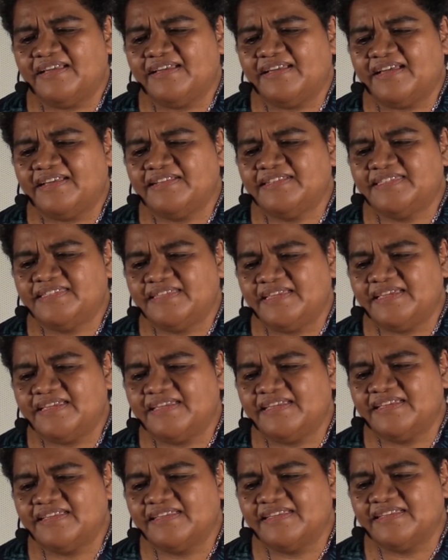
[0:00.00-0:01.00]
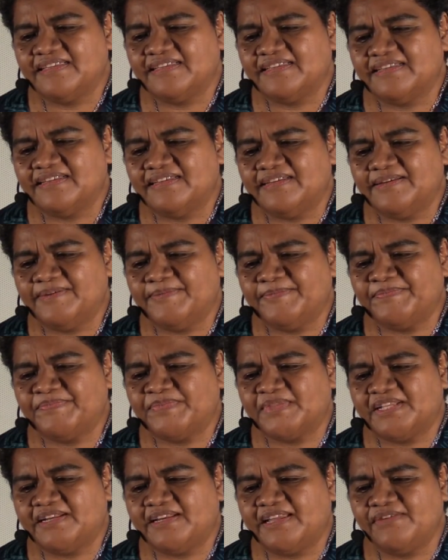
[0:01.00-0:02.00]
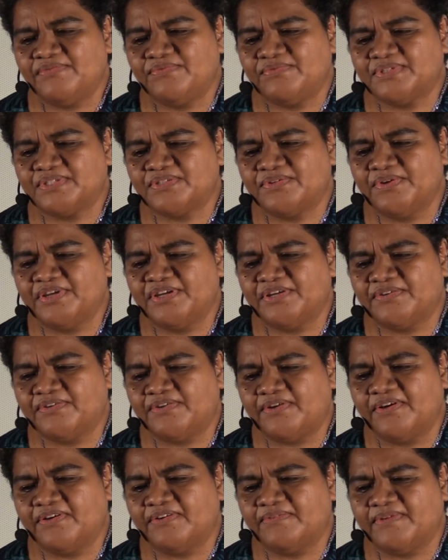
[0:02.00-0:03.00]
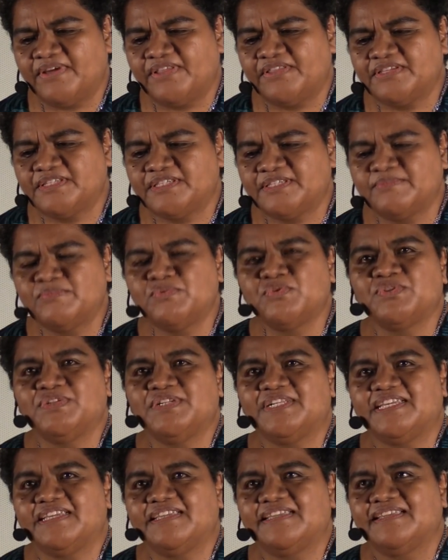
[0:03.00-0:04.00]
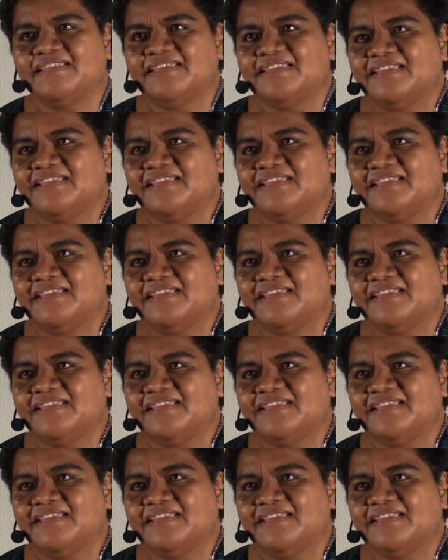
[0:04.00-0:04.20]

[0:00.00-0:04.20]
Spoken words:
I'd say life was going along rather smoothly.